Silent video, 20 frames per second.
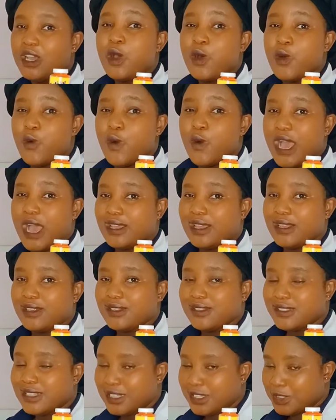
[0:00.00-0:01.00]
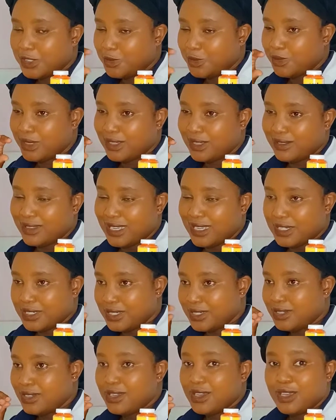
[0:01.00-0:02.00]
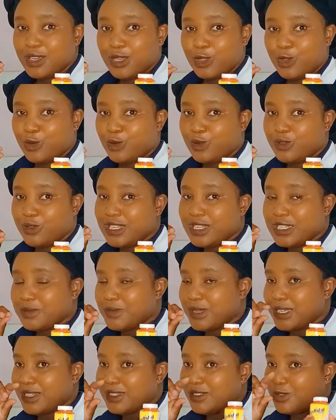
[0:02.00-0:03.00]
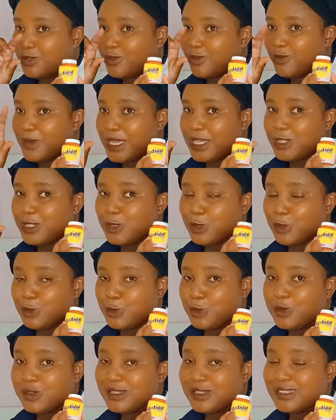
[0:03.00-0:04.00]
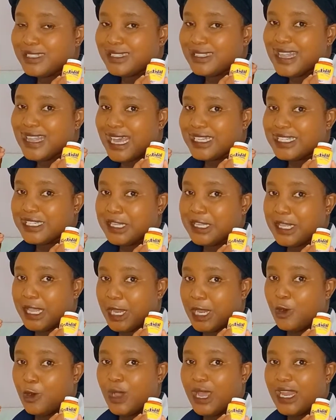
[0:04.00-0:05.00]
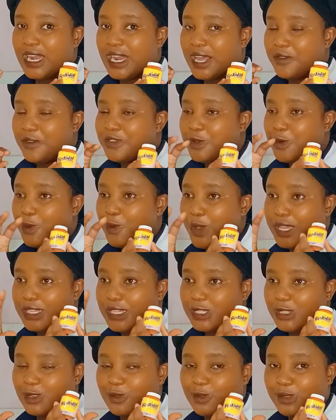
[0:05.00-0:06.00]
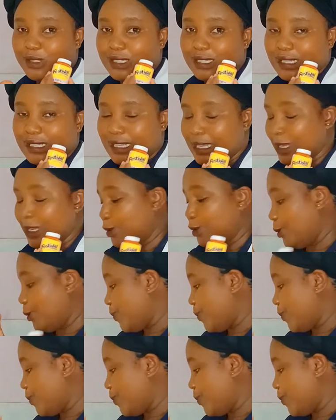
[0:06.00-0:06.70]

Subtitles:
Why? Just to make that, that mandazi of mine to look that yellow. I love the way it looks yellow.